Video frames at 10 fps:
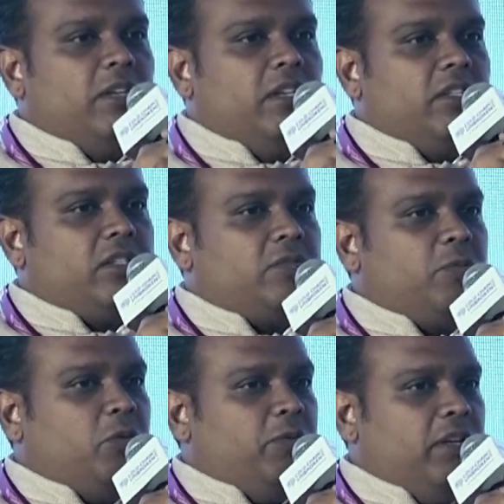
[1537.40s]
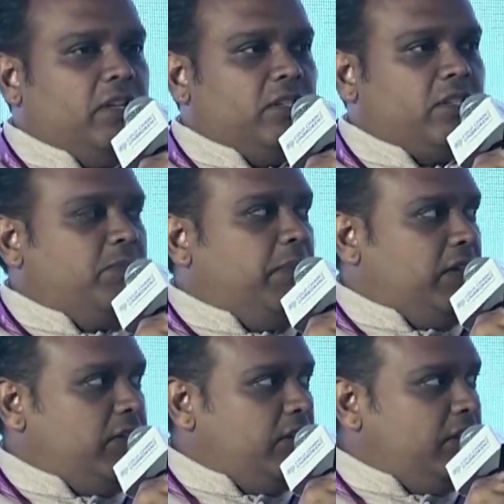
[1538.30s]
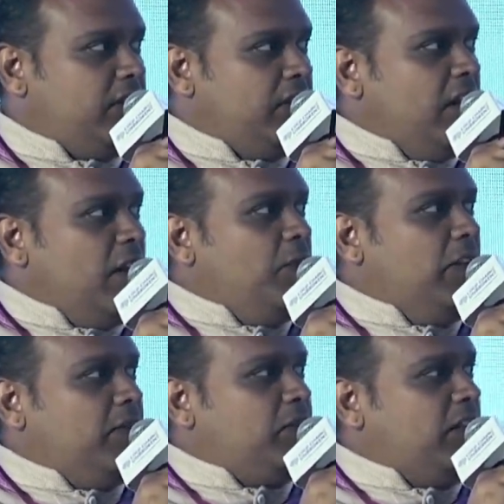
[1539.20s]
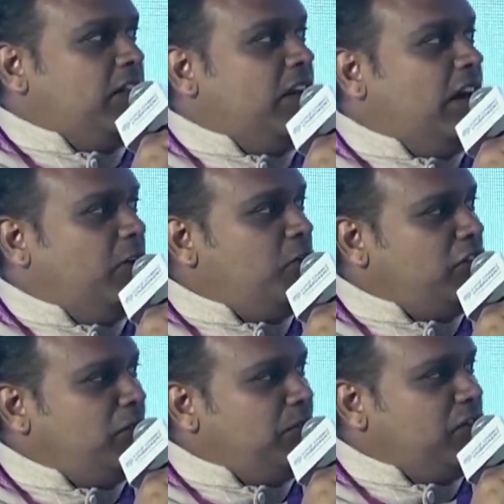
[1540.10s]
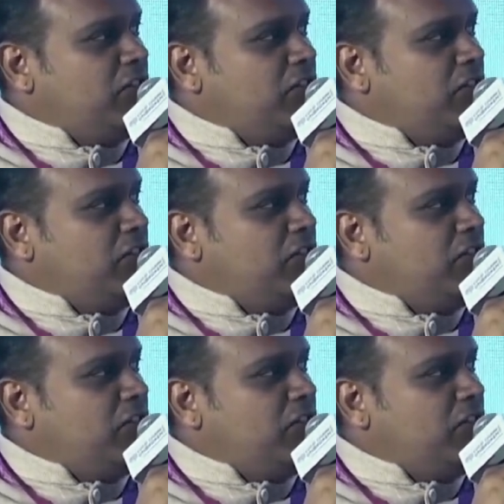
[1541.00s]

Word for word: So Pawan had a very nice panel. We had